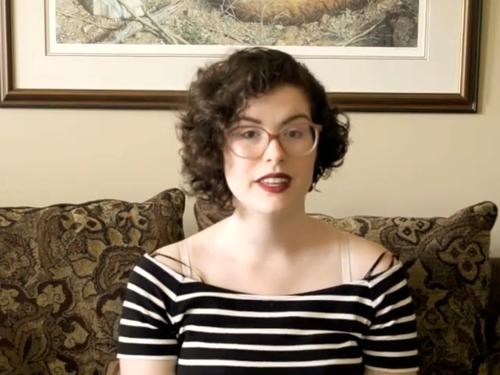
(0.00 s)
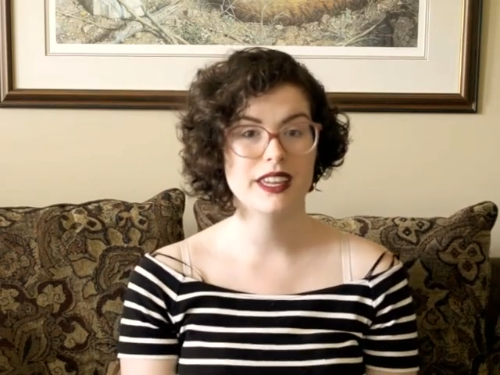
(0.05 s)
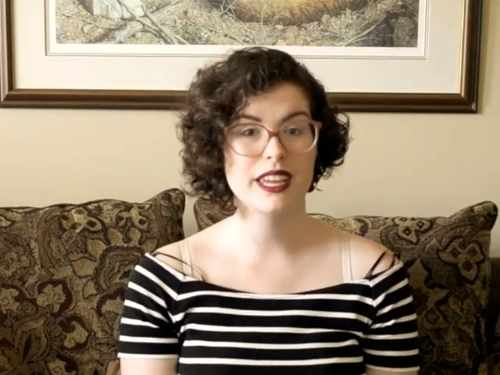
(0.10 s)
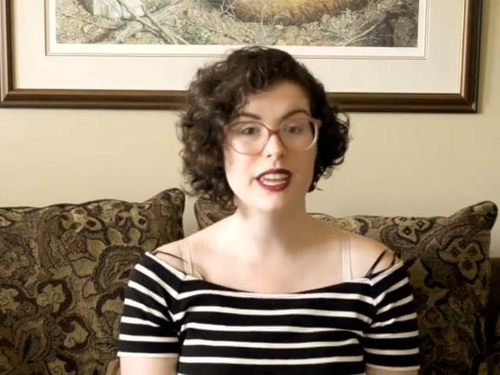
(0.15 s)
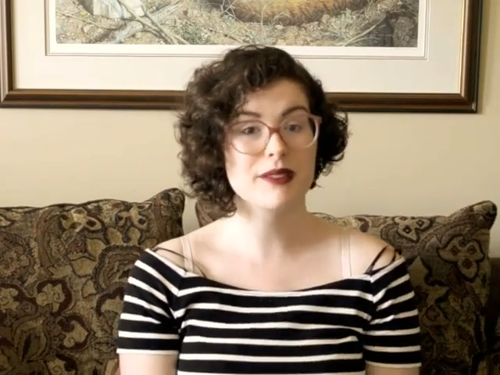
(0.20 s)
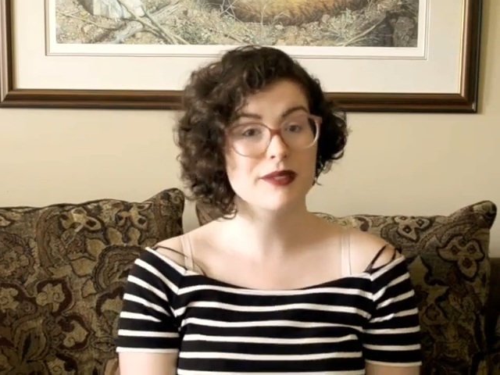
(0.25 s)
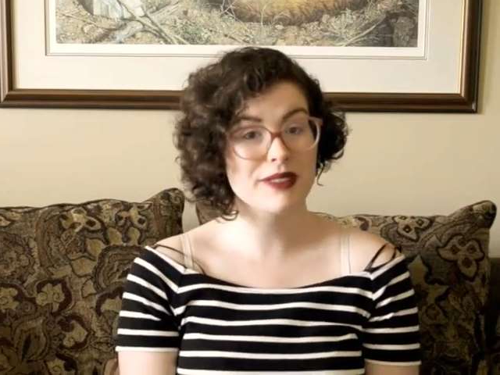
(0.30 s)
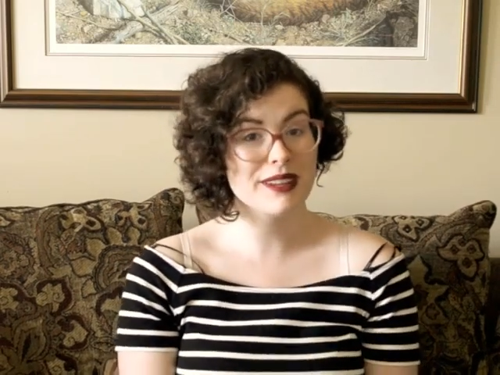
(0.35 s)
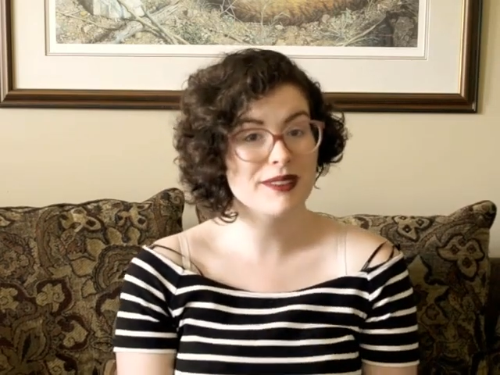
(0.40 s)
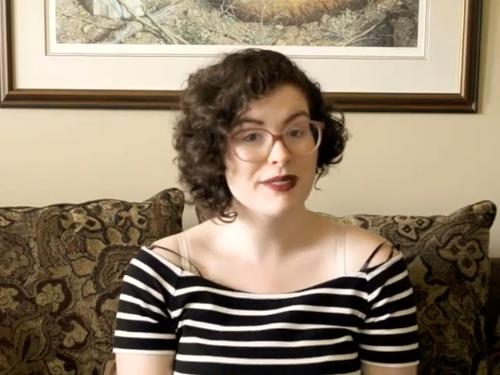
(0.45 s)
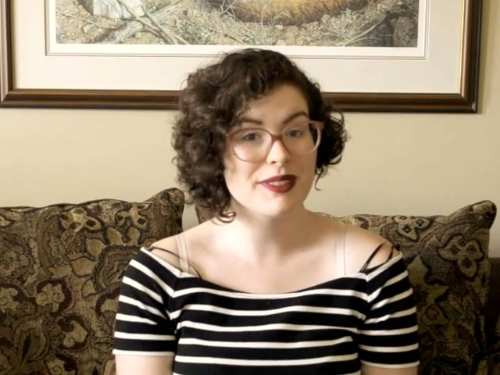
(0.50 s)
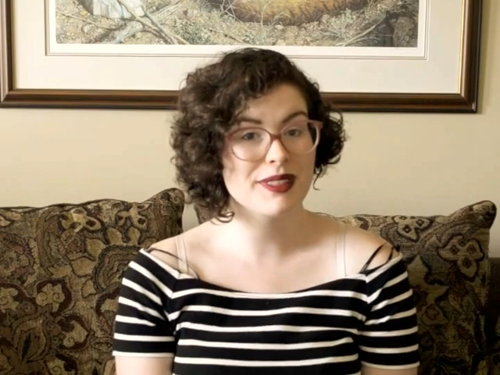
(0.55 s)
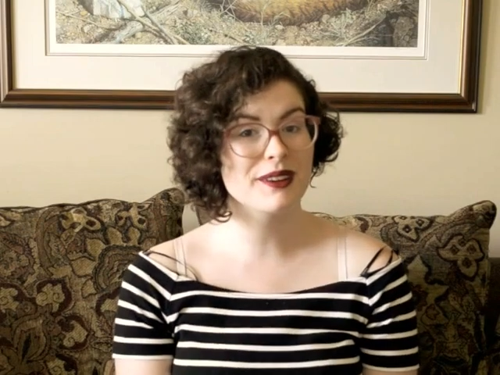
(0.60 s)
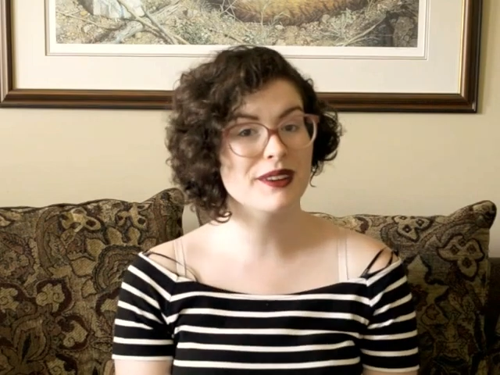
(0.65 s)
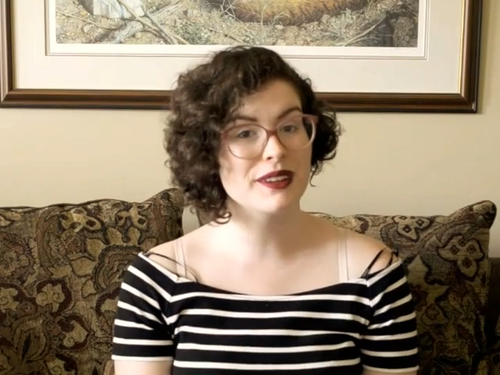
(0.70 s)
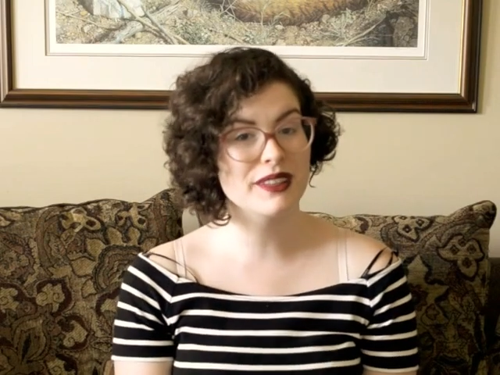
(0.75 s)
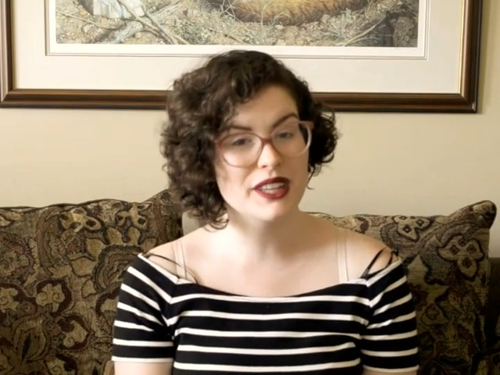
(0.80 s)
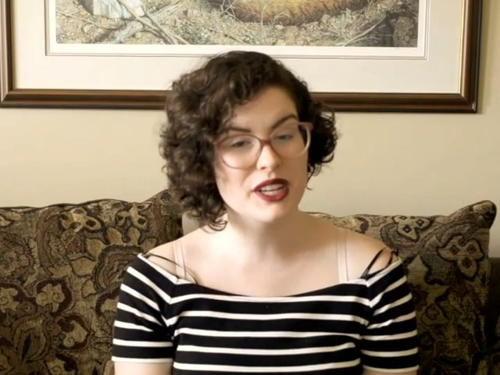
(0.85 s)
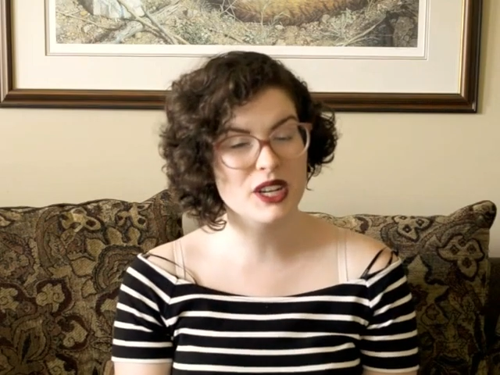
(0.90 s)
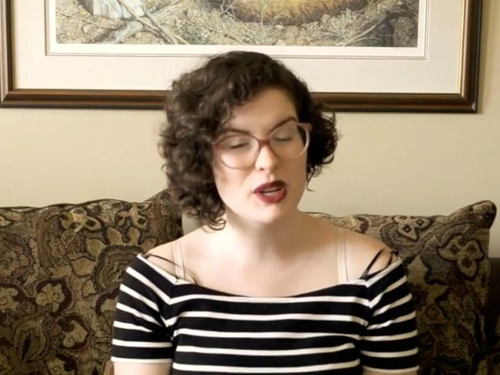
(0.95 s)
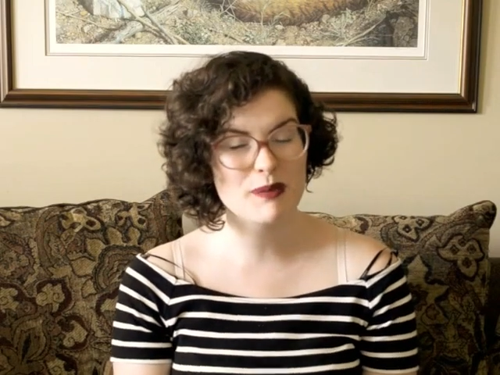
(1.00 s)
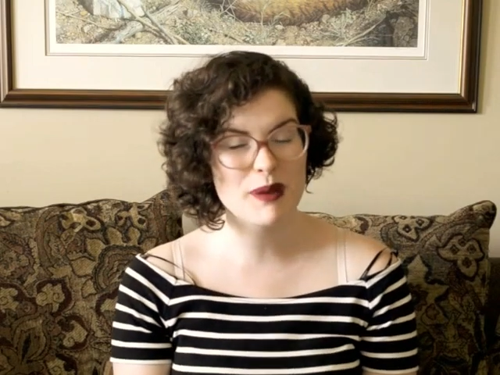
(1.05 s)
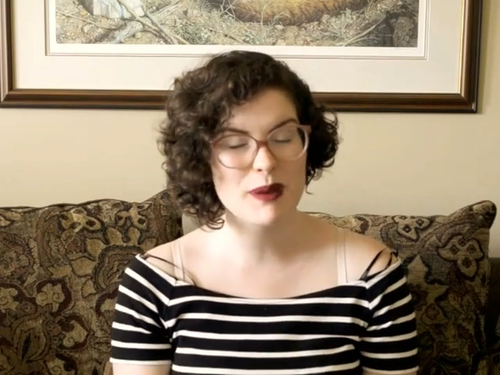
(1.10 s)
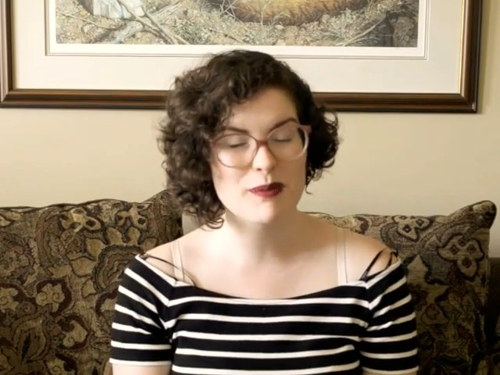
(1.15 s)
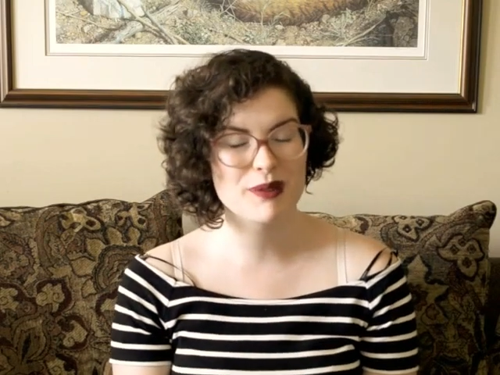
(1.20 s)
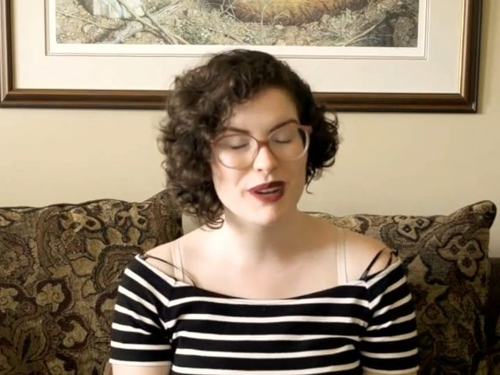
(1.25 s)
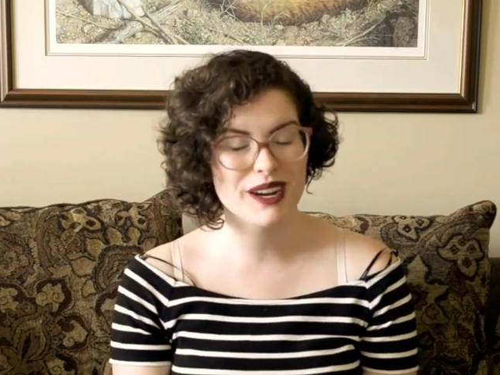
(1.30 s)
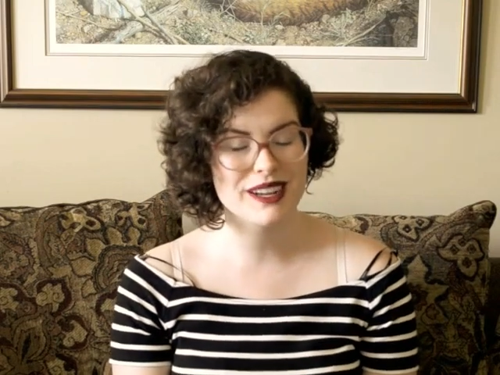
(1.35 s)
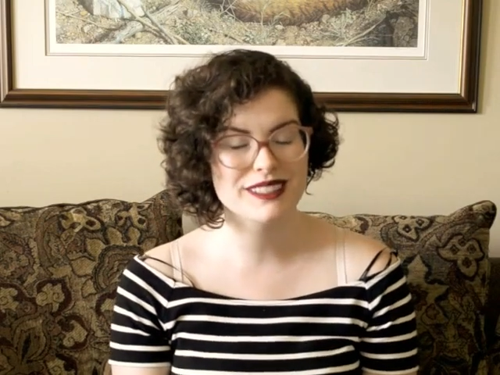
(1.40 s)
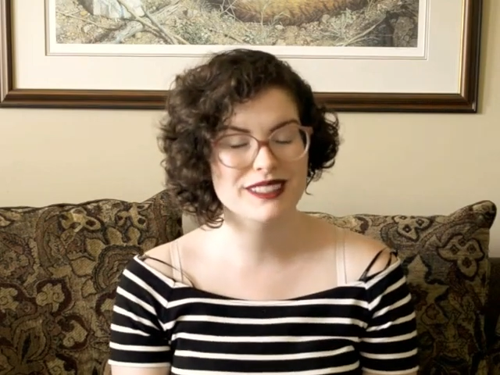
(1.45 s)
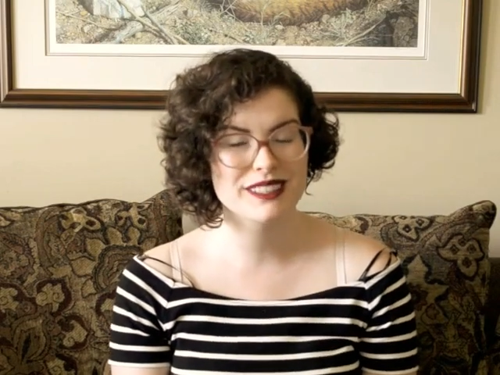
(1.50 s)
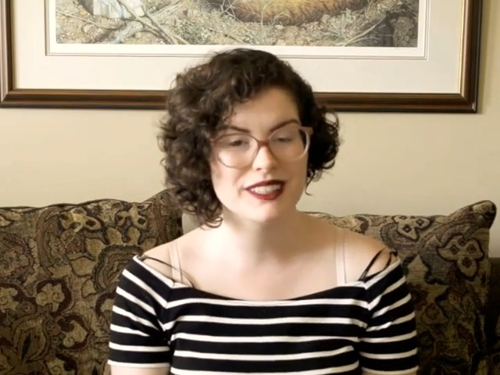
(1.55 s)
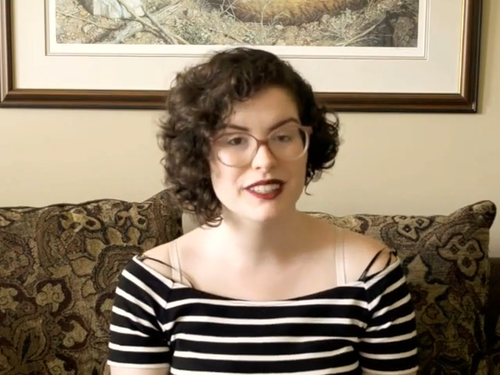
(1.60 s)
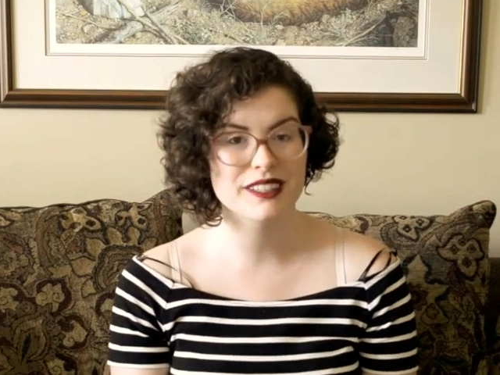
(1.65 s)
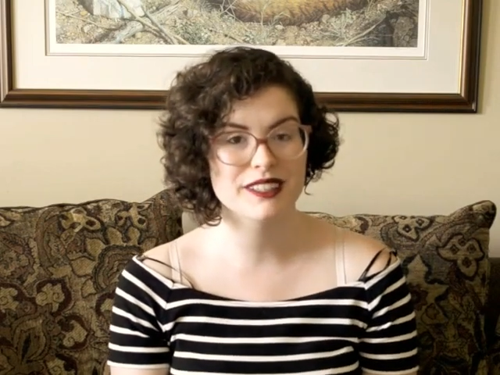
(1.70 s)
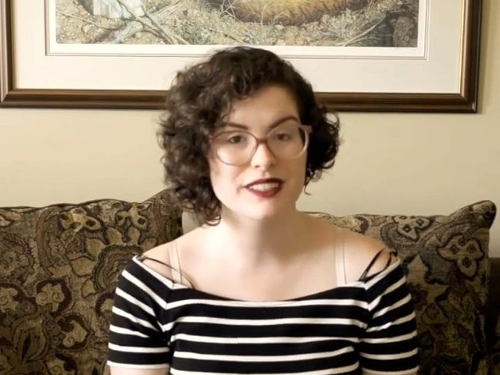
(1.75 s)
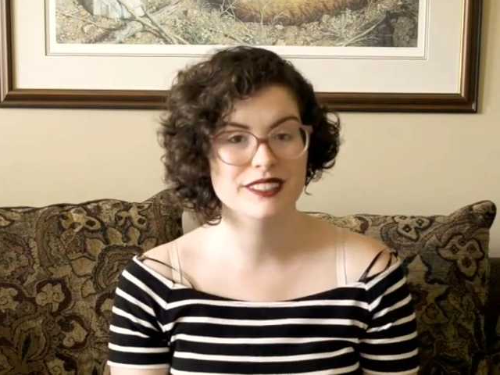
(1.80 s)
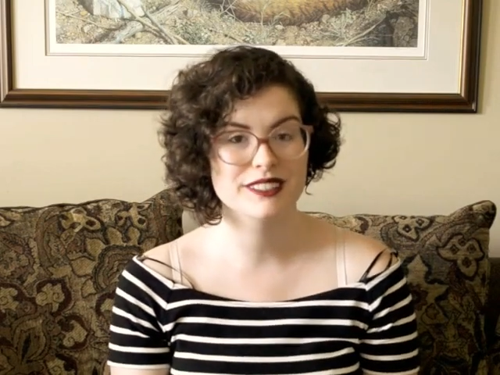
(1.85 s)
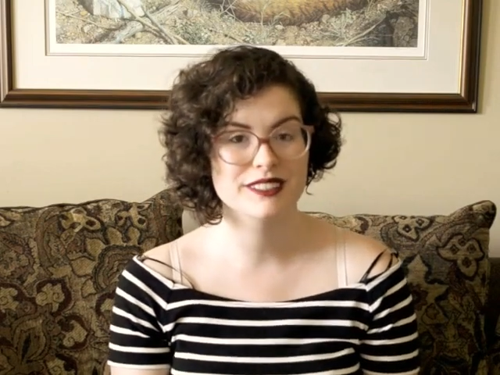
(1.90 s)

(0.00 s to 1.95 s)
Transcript: even if they're a little bit pricier.